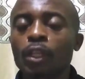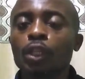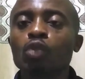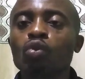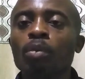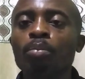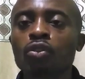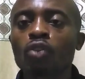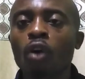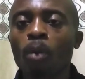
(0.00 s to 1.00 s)
It will
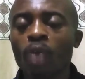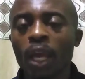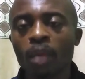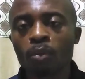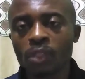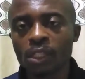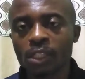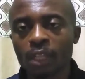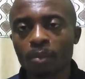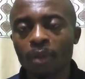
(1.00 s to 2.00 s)
boost up your immune
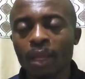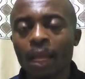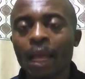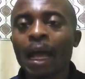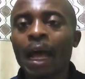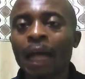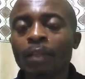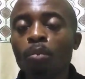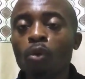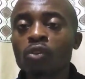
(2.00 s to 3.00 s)
system and
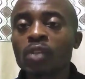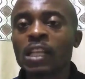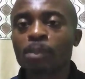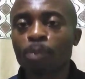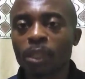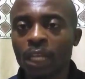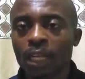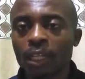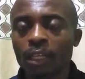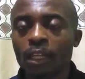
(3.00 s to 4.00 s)
most
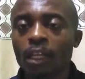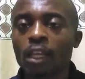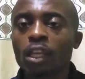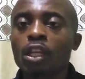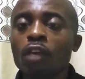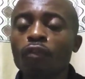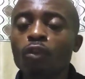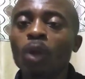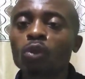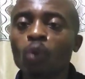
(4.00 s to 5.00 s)
especially if you
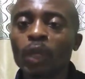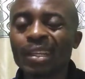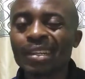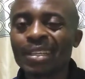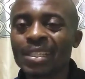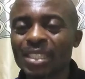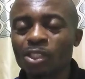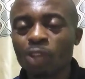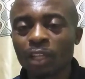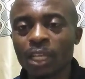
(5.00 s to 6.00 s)
want to increase
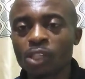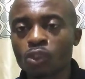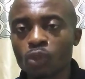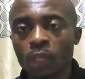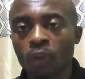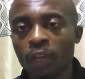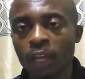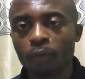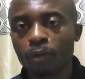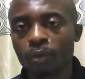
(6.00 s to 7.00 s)
your testosterone
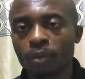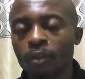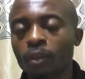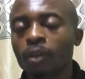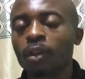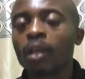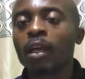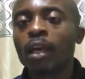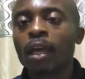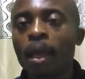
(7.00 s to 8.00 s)
level,
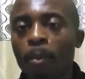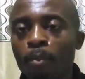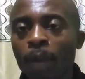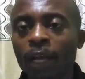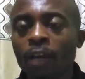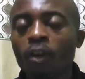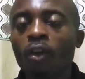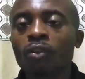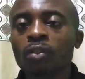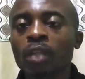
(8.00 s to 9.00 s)
embark
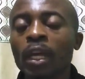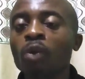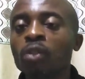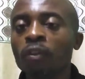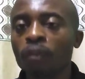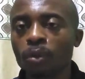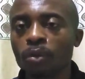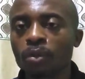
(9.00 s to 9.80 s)
on healthy food.